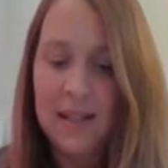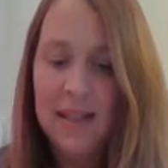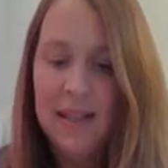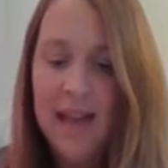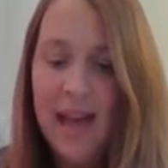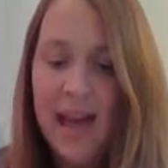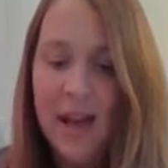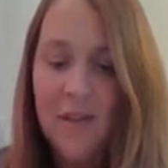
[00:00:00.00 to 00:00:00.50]

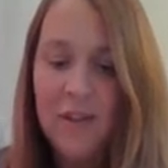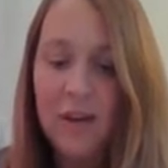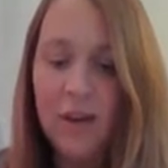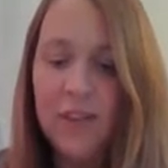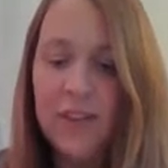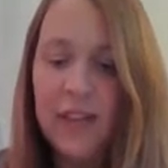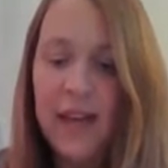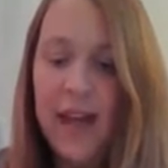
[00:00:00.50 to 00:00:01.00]
The area
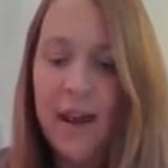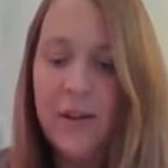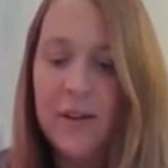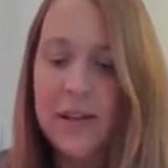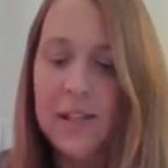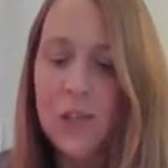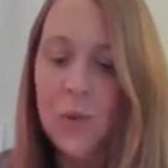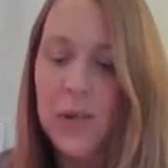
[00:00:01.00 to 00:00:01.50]
of the
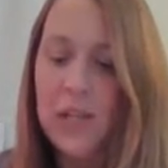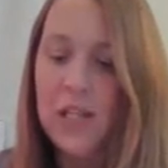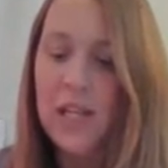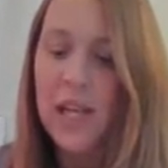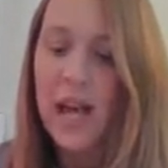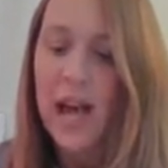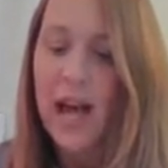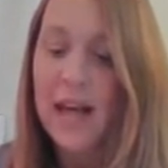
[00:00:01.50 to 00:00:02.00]
carriage where
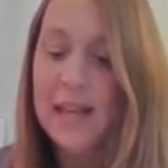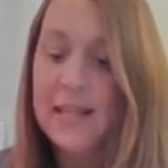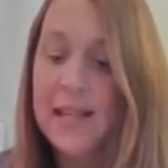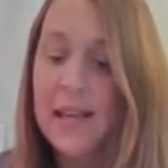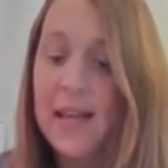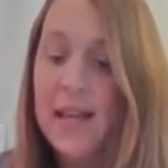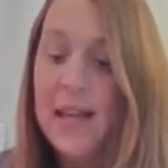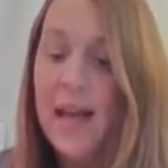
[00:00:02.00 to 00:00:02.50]
she had
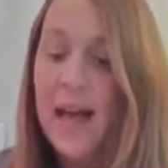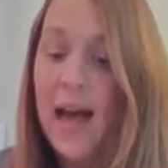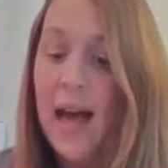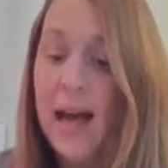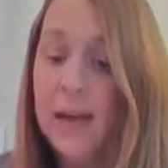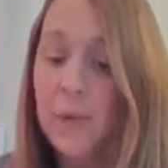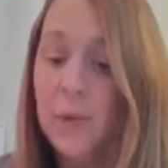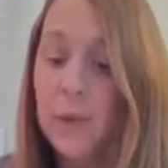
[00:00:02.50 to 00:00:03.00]

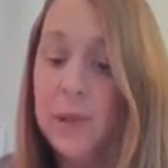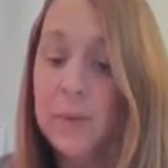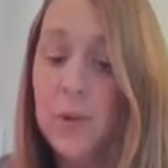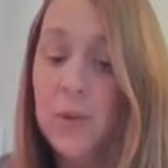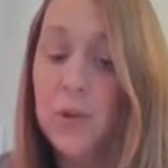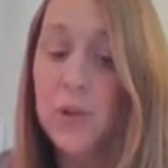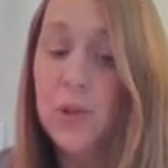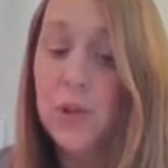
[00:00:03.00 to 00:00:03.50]
and
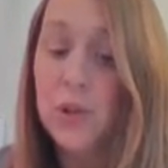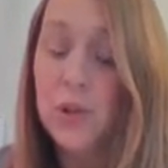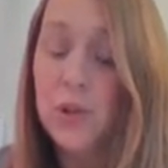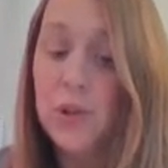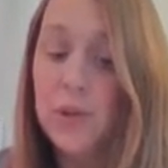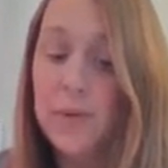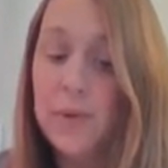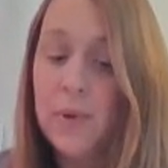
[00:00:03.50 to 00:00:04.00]
Wilmot stood